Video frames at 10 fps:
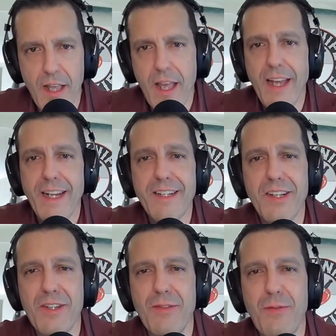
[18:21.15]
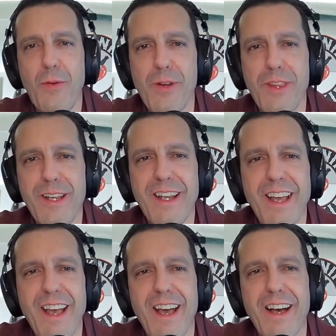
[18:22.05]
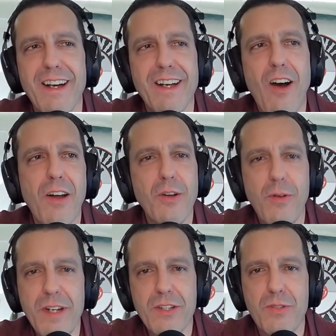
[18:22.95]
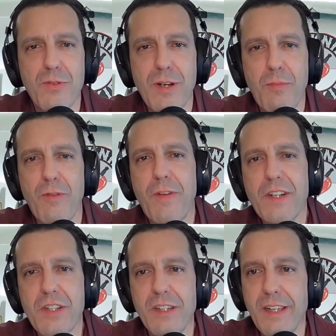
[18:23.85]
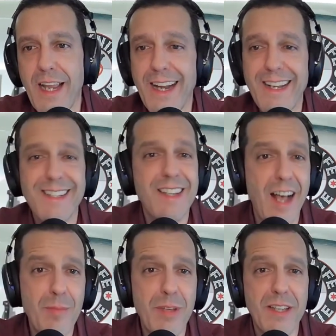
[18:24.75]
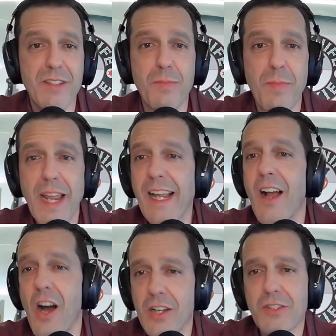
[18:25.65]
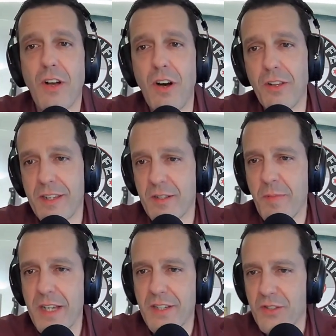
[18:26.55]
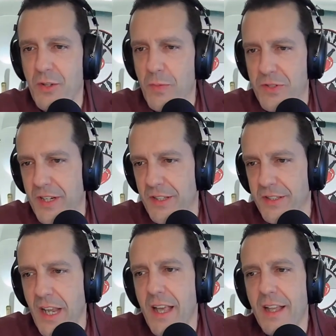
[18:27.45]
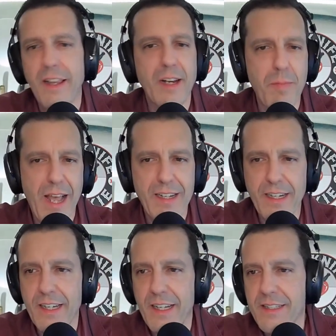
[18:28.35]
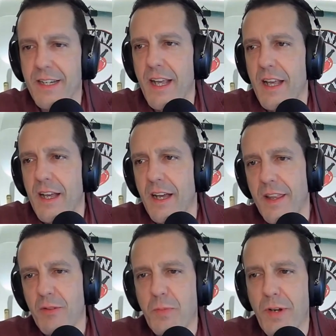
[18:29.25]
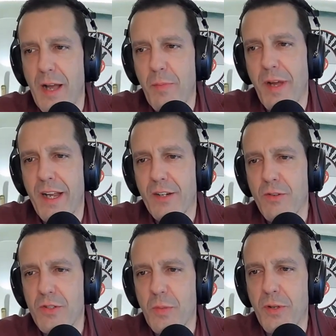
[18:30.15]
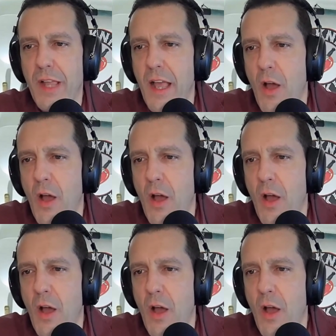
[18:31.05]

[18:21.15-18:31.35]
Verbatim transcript: And he does it for the auto industry professionally. And his hobby is making us all these amazing super steels like Magna Cut that was put out by Crucible.